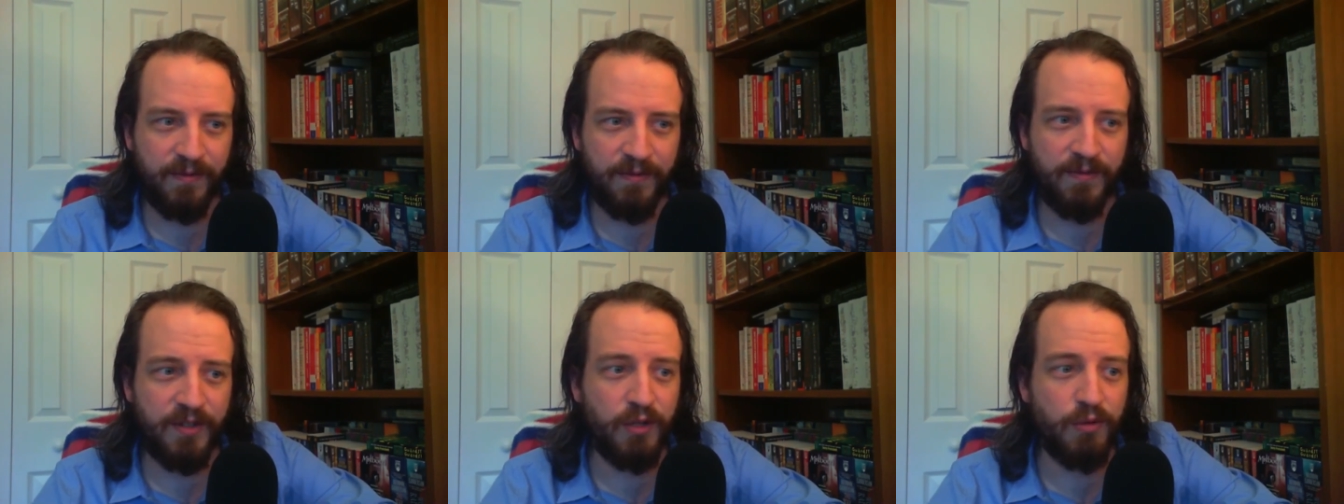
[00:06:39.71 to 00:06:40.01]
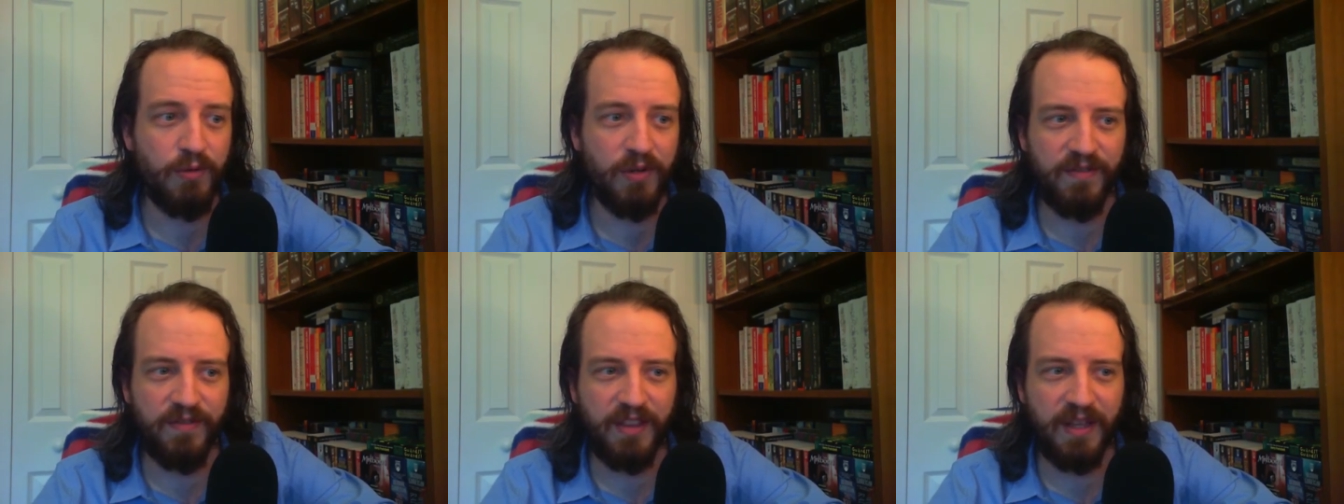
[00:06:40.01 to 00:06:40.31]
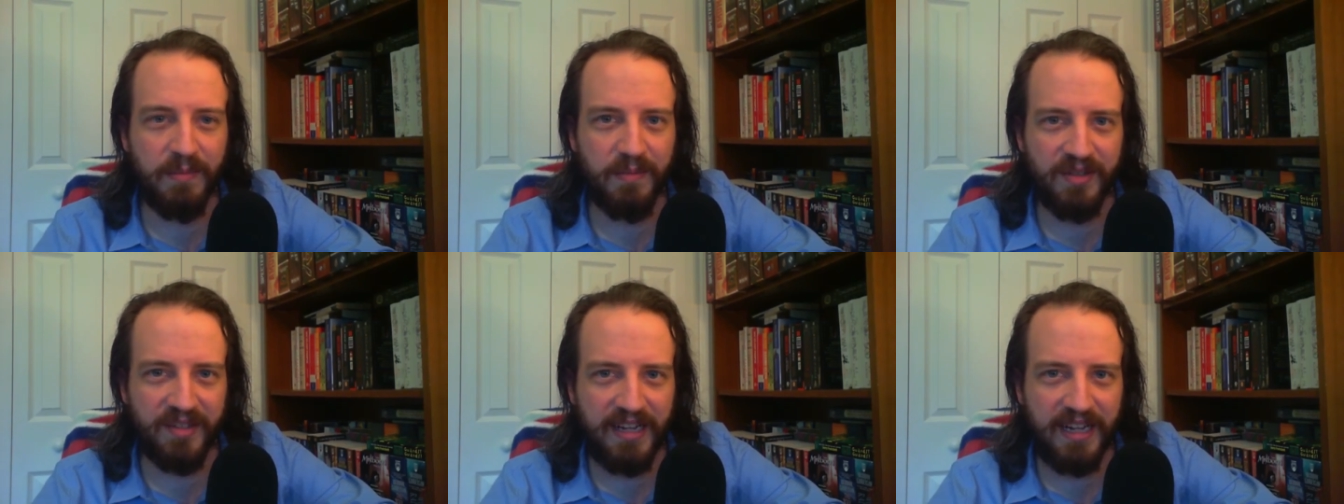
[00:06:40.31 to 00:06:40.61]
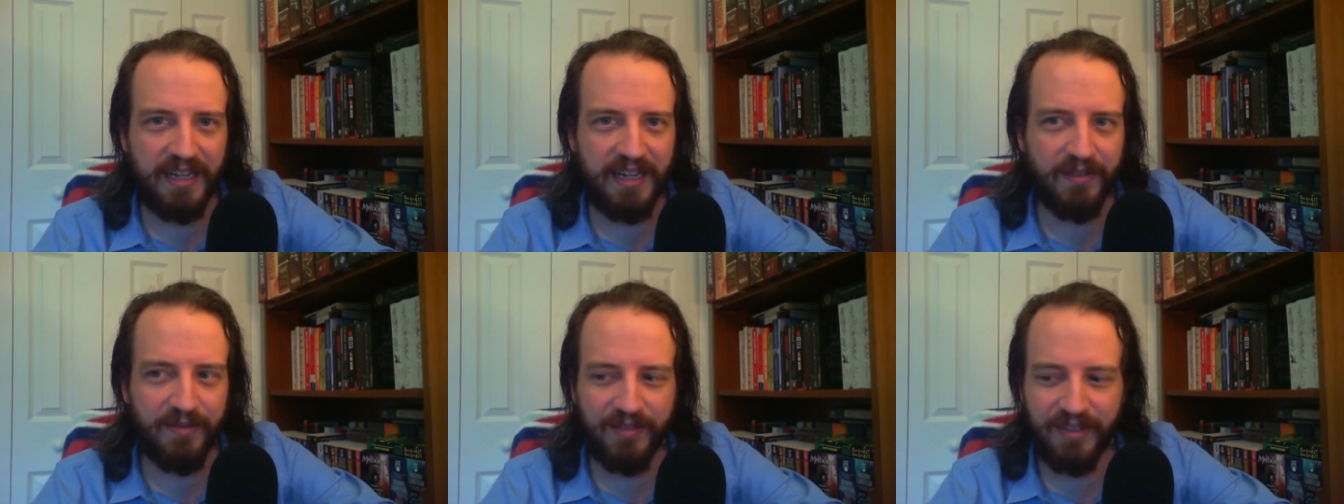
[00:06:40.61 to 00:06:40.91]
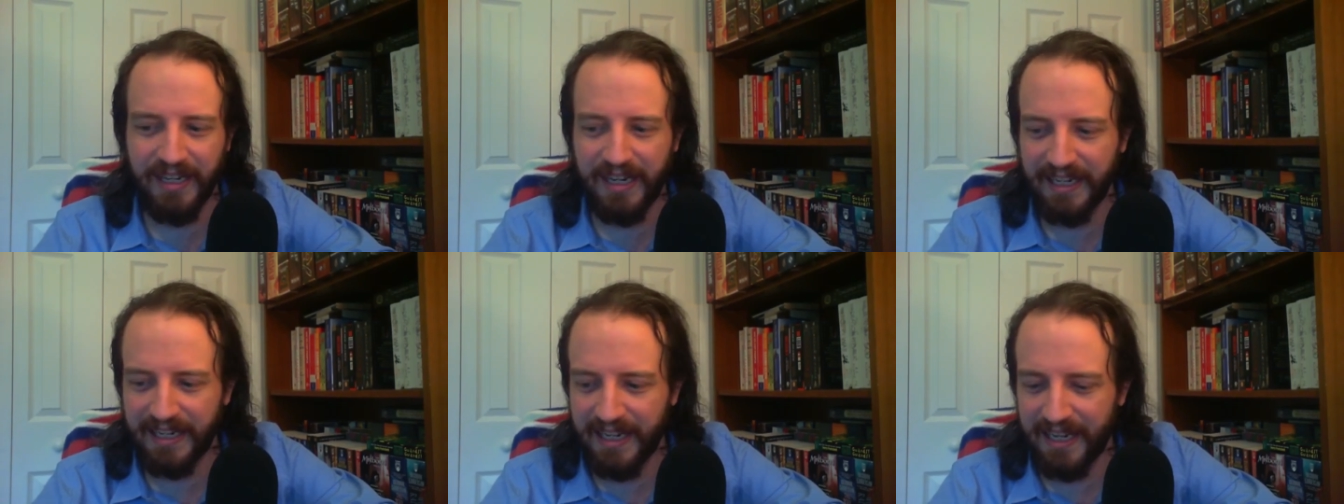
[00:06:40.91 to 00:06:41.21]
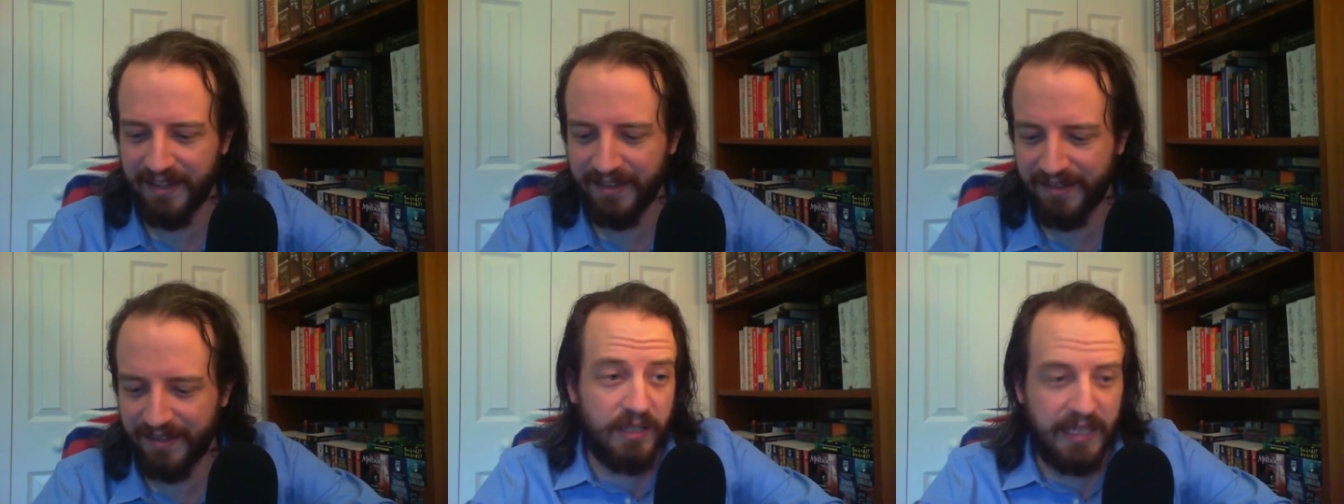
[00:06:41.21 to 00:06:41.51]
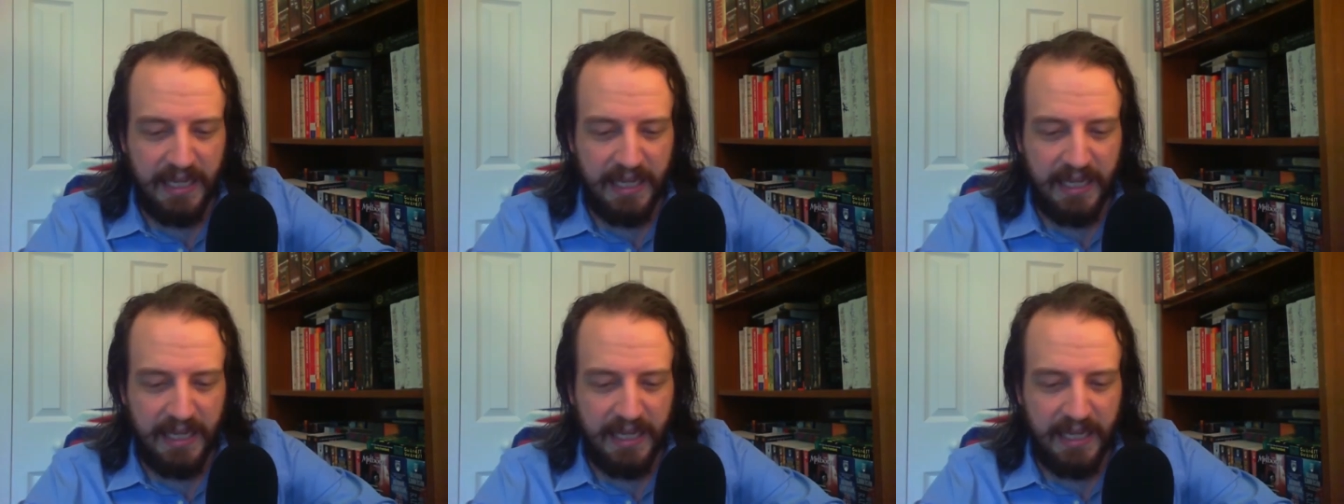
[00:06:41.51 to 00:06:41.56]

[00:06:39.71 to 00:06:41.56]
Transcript: view of themselves, I guess.